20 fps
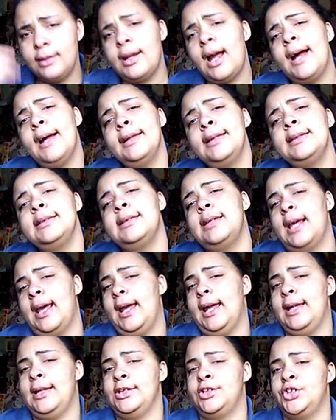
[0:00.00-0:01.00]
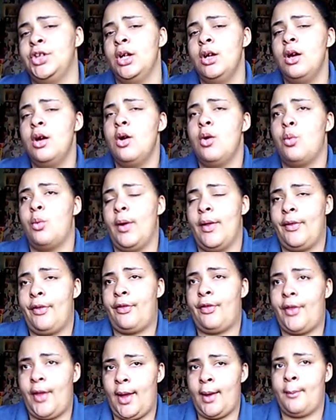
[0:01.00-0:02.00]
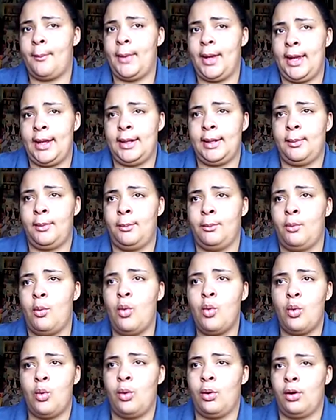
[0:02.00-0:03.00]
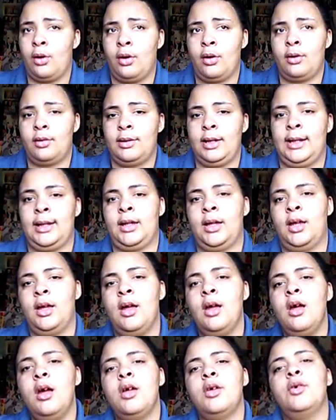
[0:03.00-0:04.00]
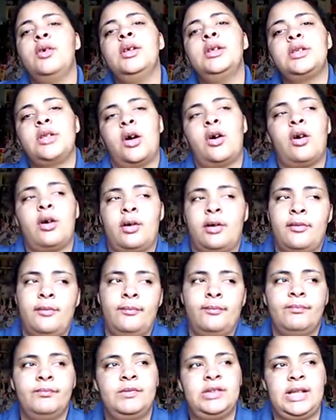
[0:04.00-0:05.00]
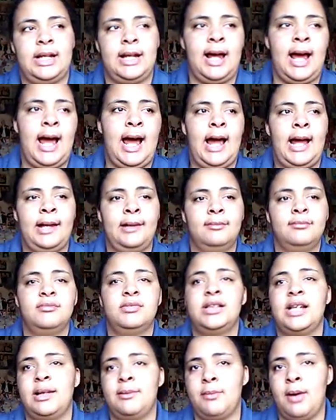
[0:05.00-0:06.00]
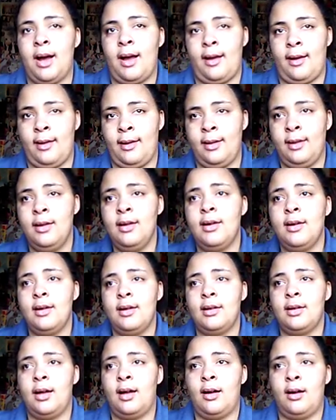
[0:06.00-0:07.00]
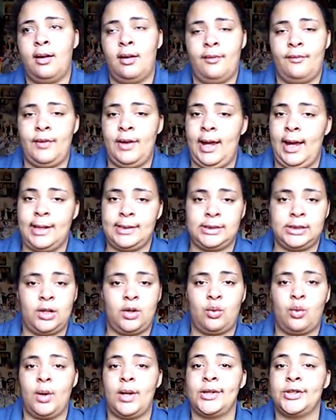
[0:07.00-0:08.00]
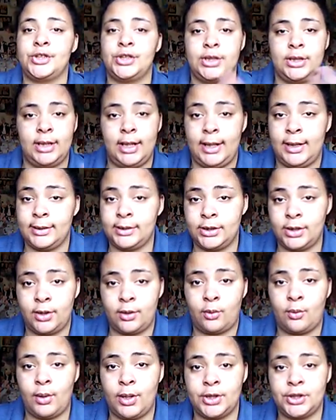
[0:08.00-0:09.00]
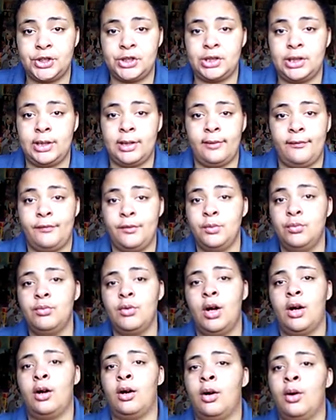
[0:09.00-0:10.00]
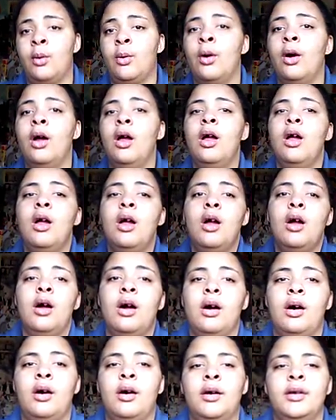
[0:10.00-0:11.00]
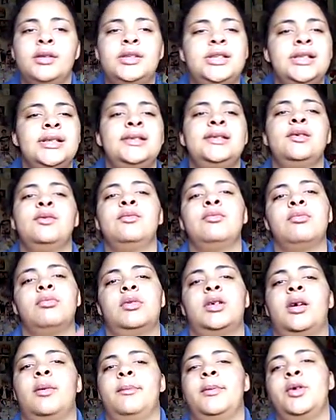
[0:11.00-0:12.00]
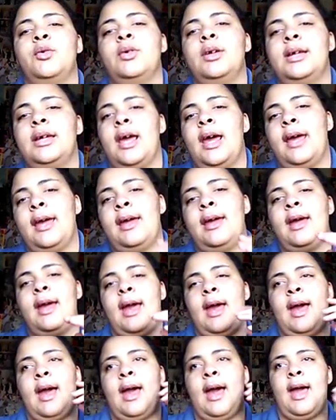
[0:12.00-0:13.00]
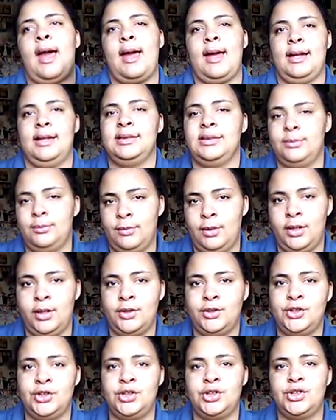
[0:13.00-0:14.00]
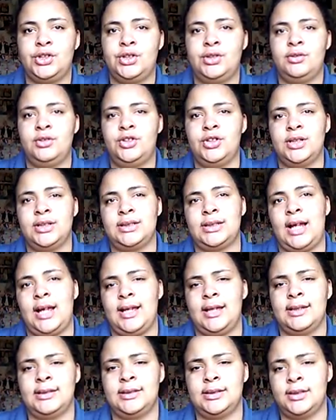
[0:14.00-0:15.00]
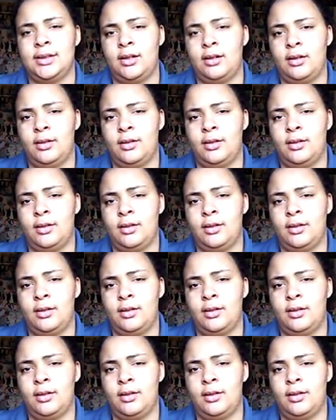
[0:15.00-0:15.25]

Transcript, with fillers: not engage with them anymore. Like you could talk, say hi, say bye. Uh, they ask a question, answer the question if you know. Uh, just don't communicate as much, just as